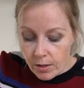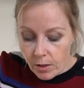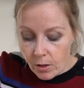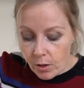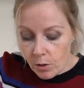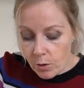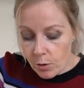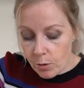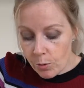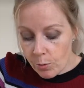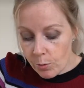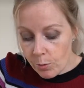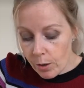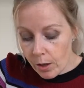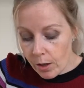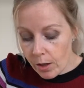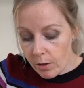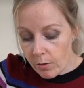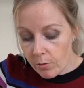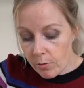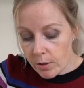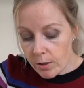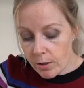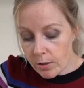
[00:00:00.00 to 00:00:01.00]
who
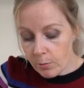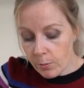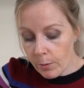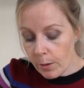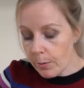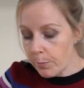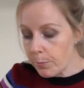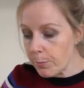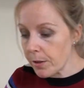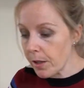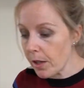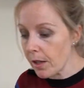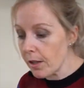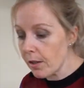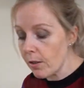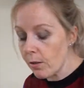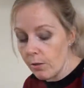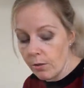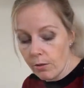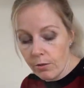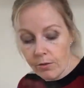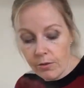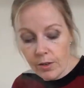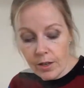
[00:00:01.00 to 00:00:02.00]
runs a website
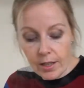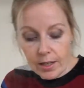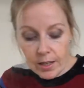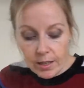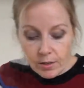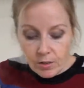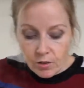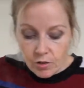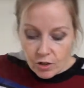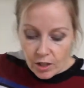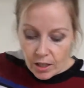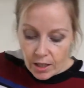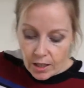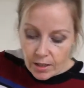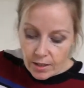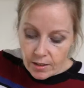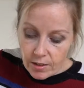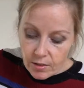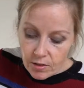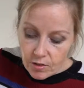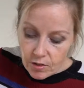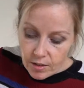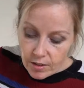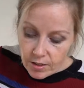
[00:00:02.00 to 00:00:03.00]
called Frank and
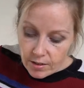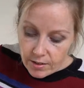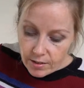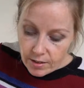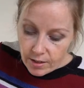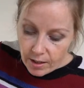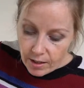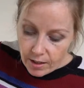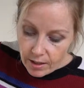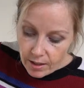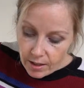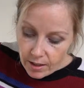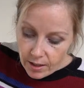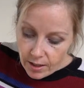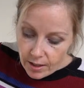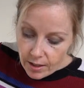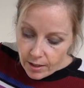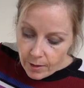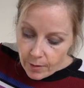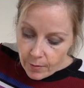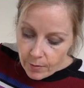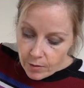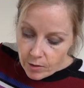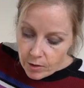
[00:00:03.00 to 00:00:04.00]
Jellies, she's
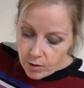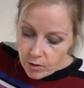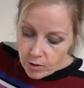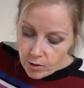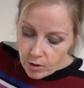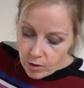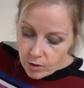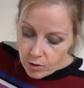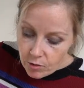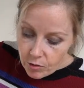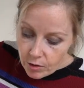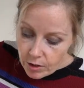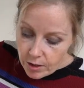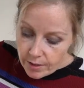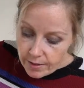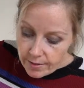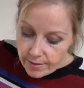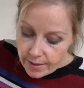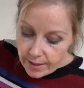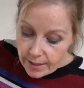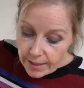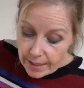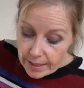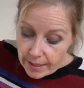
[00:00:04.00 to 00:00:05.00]
just
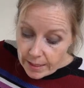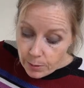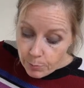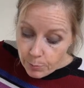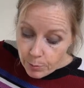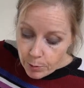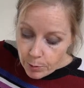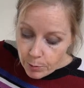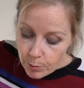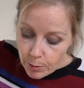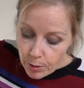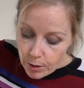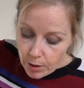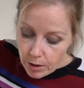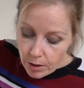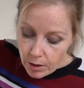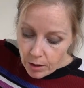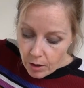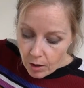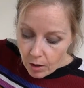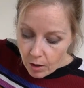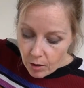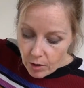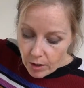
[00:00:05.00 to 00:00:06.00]
released an ebook
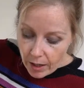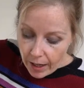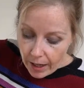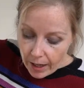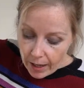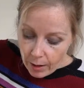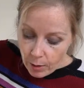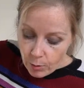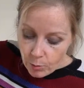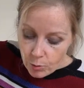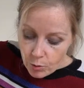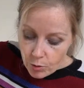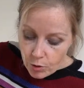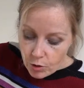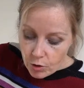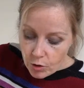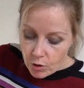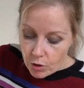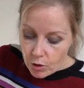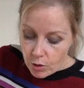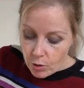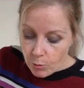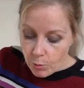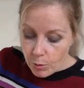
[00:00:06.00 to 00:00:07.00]
on how to
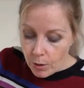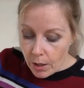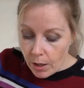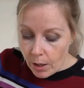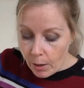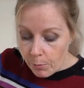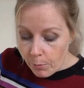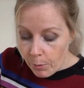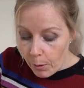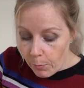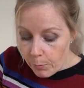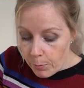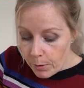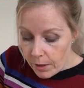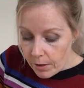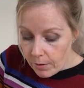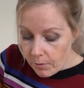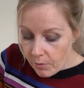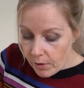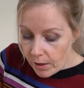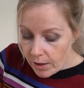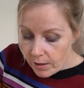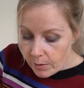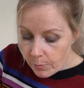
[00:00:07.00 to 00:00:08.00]
do
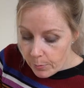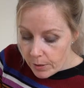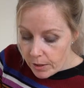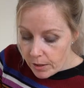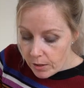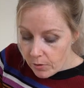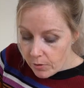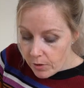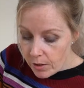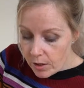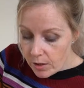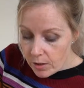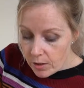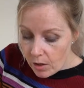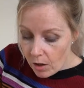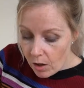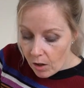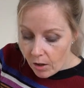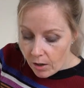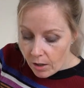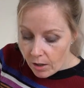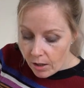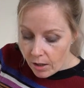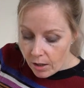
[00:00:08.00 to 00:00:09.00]
pumpkin recipes for your
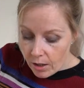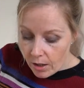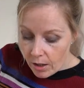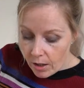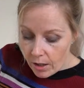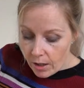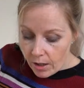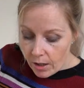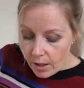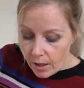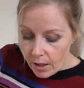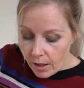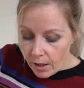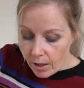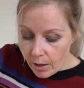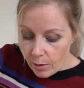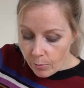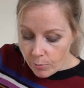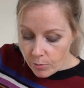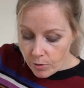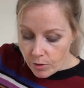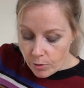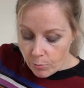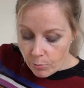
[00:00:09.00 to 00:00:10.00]
dog.
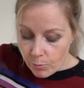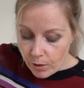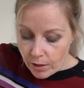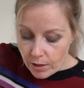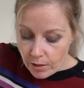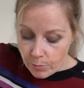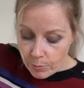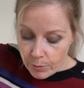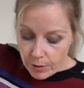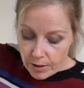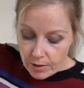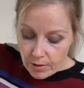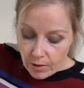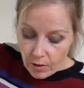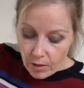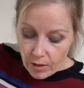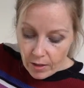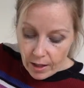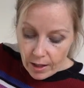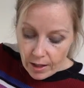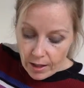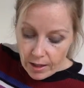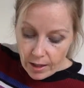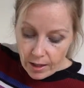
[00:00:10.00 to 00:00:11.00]
Some recipes on
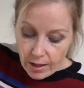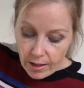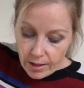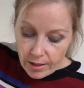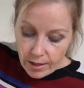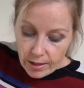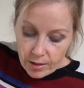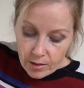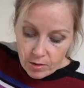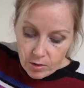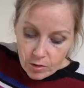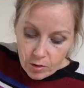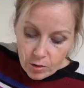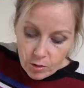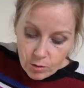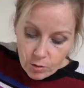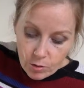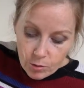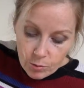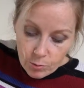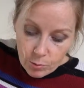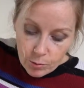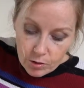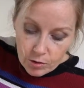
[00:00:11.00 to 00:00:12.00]
there that I can
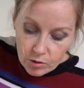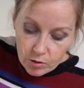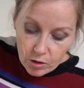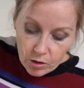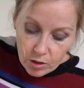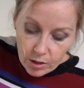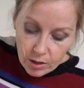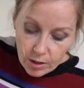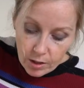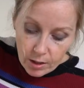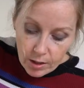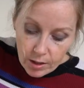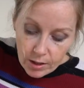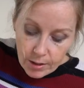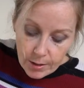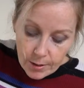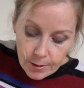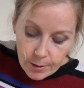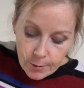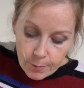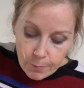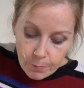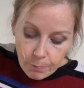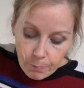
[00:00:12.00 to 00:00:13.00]
use which are
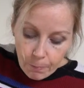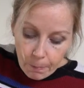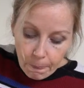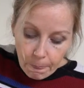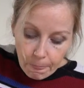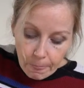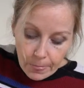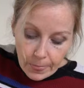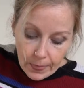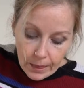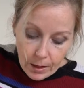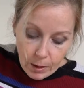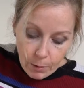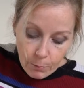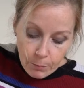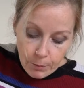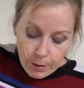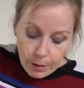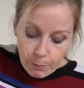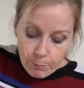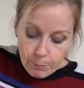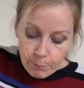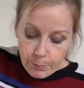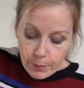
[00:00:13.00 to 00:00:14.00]

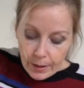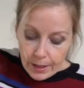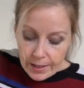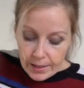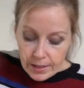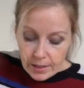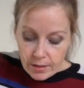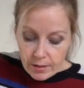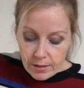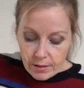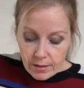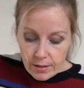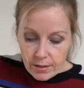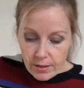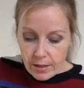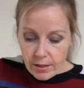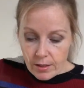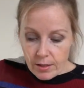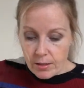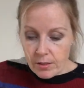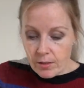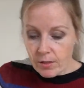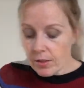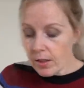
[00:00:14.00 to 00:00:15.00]
plant-based,
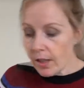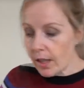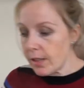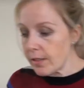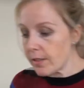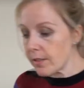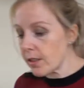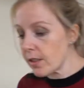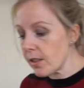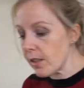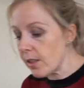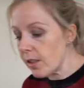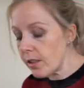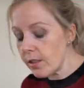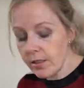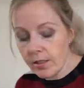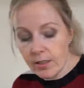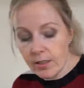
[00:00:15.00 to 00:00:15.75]
so that's good.